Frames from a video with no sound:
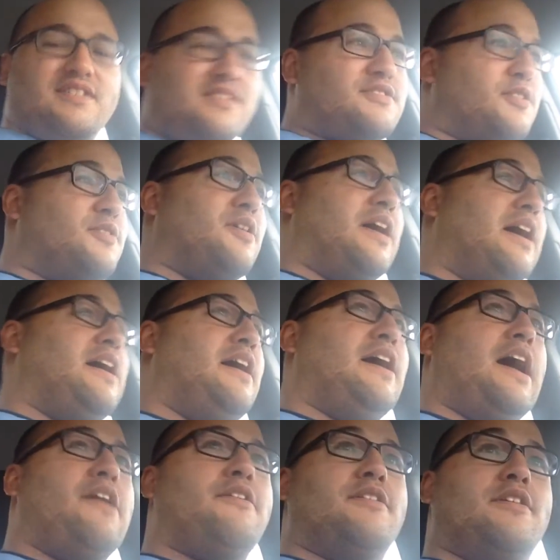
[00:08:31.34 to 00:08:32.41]
So,
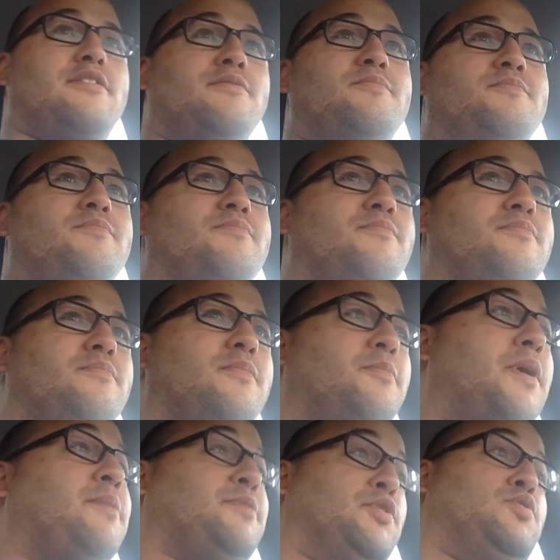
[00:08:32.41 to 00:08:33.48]
I don't know.
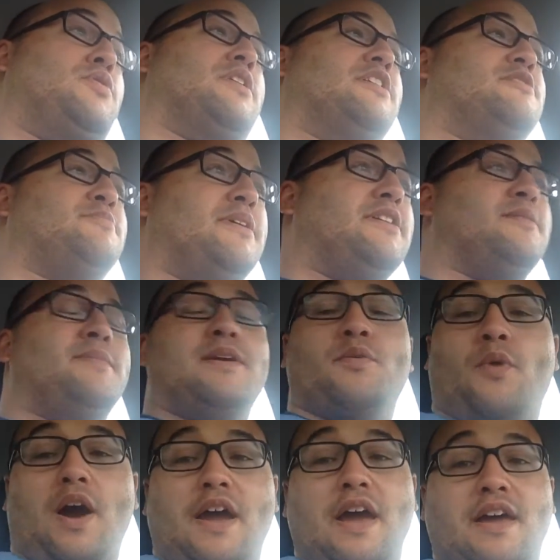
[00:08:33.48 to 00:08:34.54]
Maybe you can explain to me
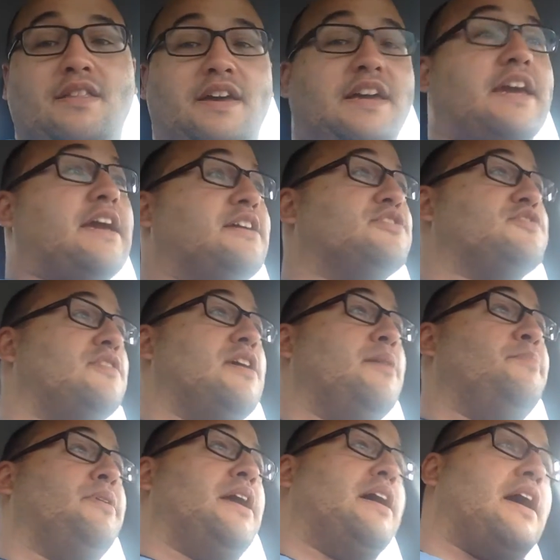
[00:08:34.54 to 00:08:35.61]
why I like gangster
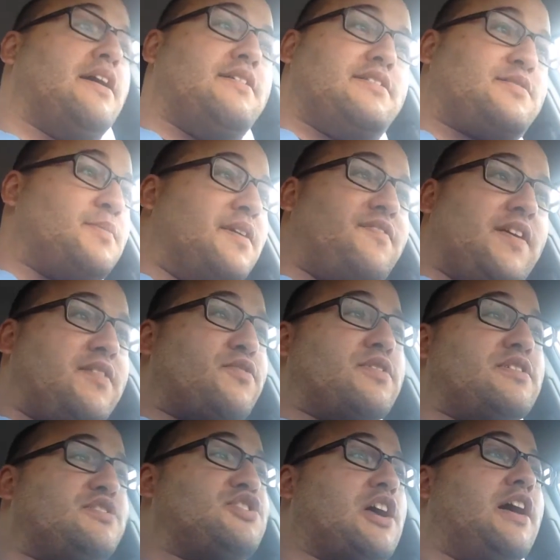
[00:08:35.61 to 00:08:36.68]
rap, but it's my
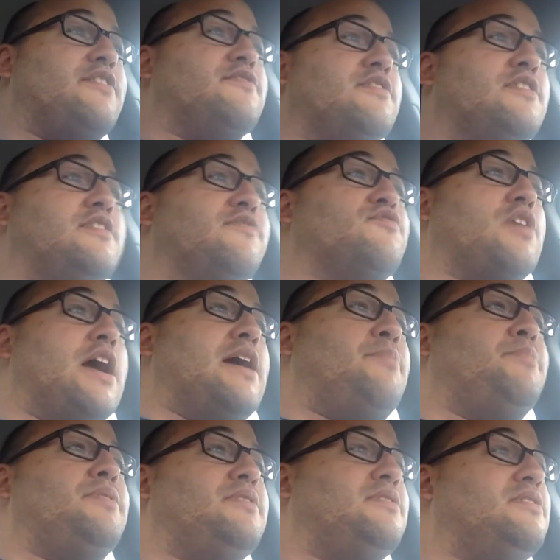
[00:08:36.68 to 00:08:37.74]
favorite genre of rap.